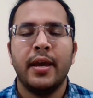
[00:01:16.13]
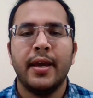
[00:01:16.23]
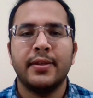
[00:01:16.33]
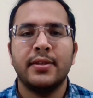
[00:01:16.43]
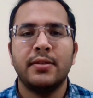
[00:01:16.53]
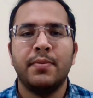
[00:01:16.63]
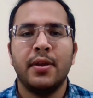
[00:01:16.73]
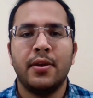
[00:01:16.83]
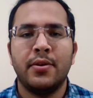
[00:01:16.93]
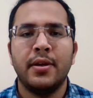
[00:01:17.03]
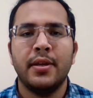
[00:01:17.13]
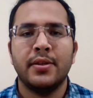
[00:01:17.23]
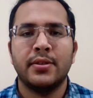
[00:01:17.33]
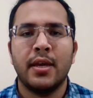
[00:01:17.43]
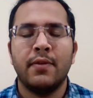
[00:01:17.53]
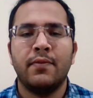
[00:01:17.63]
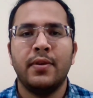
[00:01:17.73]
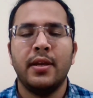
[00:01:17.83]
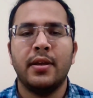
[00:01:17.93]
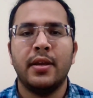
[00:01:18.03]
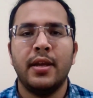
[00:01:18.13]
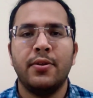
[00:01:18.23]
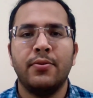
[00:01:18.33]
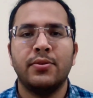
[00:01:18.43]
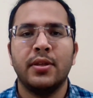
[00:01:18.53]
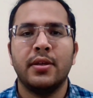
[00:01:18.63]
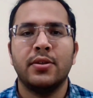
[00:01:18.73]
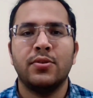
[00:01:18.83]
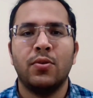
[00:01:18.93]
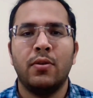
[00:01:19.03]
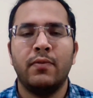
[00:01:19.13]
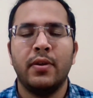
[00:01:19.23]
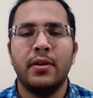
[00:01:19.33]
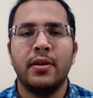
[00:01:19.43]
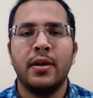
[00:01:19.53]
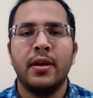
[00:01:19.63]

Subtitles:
excess penetrant is carefully cleaned using a solvent,